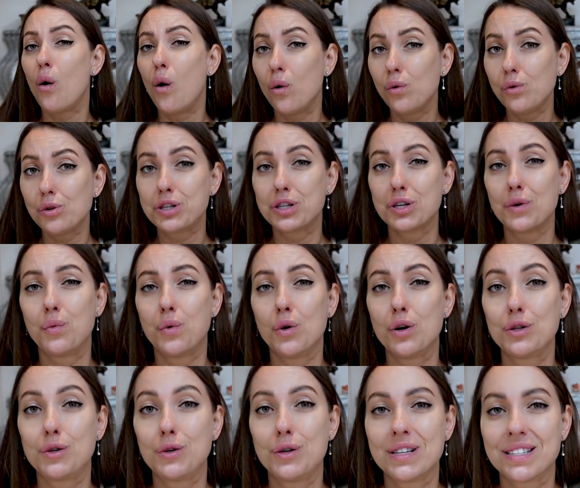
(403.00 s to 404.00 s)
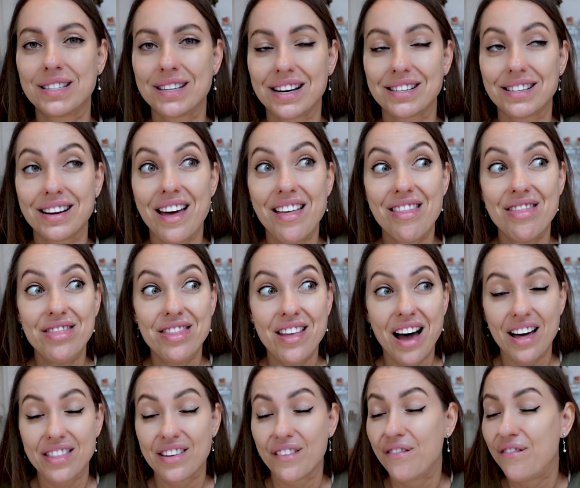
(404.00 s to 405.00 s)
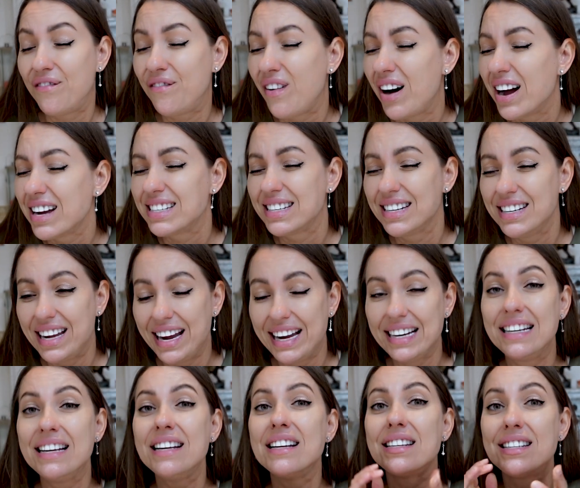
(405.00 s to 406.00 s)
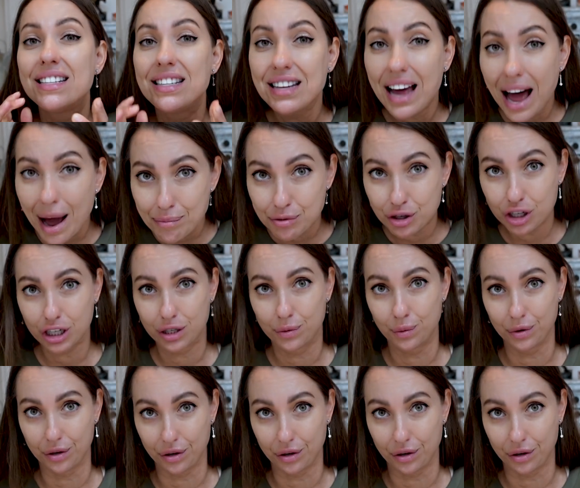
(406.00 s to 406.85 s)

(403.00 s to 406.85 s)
also want to discuss another fascinating subject with